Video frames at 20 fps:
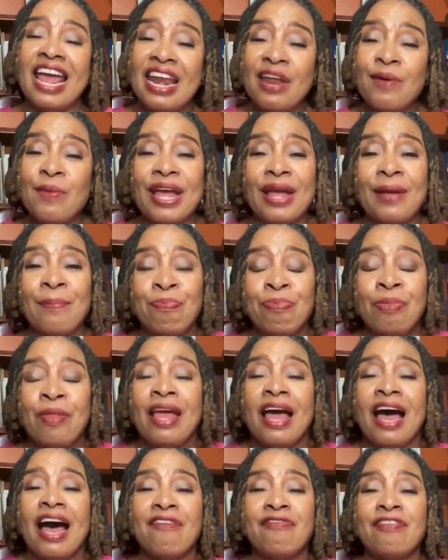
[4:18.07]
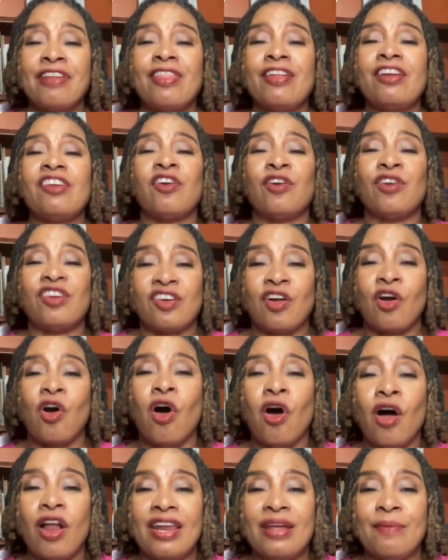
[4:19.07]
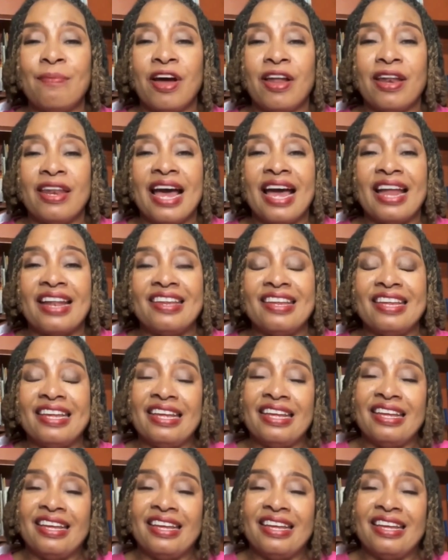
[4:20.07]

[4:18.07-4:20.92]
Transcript: Anyway, after the judge called him on that,